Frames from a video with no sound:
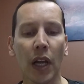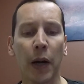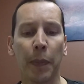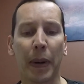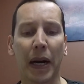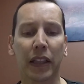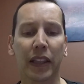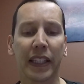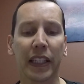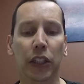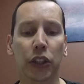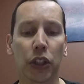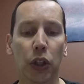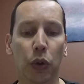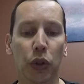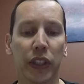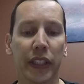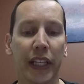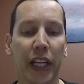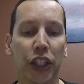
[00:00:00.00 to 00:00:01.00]
about the
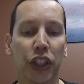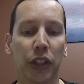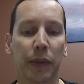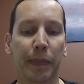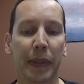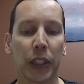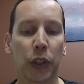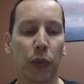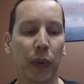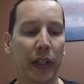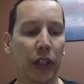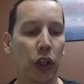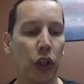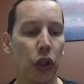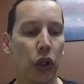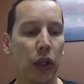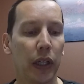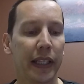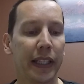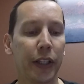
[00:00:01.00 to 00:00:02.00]
association between
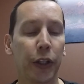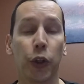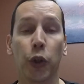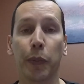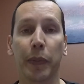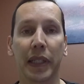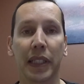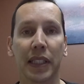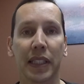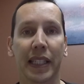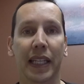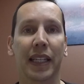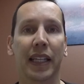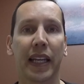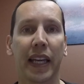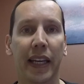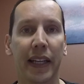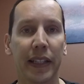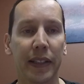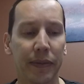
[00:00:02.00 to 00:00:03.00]
early humans and
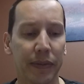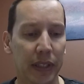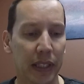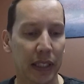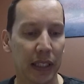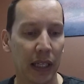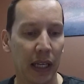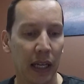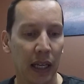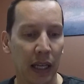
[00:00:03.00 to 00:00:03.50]
caves,